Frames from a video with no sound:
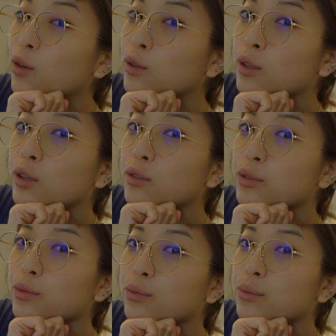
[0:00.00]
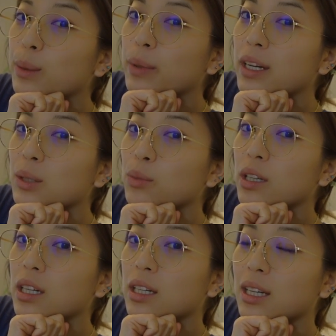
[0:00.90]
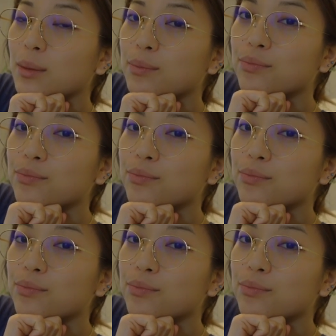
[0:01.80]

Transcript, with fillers: who knows? Maybe I can be lucky.